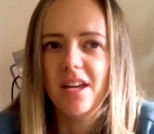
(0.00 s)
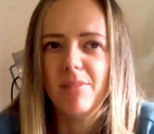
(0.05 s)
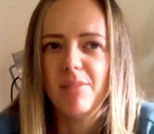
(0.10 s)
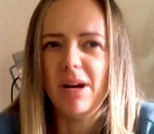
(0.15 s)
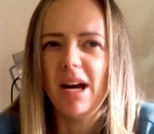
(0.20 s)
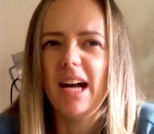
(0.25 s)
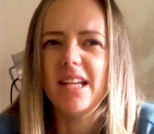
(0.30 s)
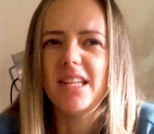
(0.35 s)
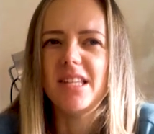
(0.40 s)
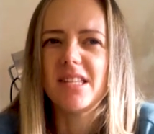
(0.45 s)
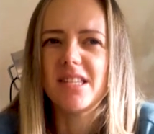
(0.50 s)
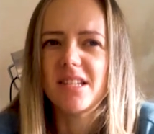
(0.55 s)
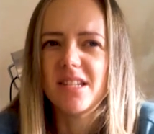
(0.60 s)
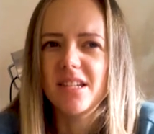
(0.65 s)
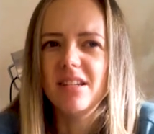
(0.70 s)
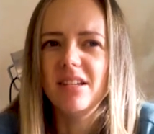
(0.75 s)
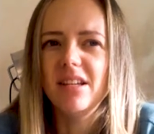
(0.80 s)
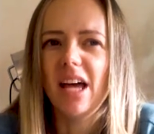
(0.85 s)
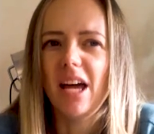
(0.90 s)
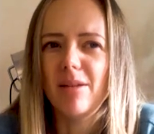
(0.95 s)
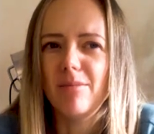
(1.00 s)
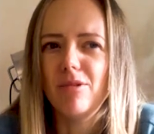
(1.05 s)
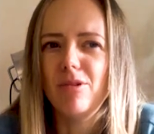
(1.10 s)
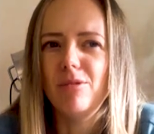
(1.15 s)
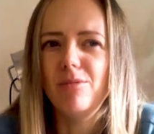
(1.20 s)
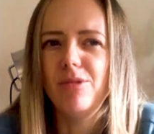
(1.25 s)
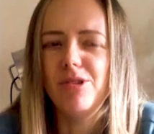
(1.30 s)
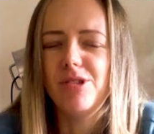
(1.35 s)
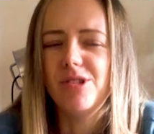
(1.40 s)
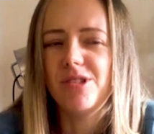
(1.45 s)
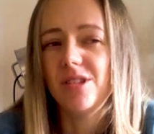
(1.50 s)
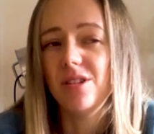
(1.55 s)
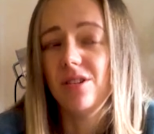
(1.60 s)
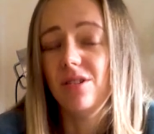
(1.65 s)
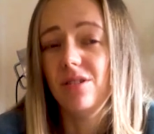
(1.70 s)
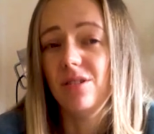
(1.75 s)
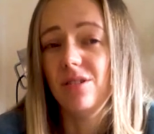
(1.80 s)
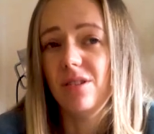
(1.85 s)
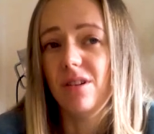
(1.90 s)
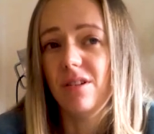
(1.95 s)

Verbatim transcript: But I still had Well, you still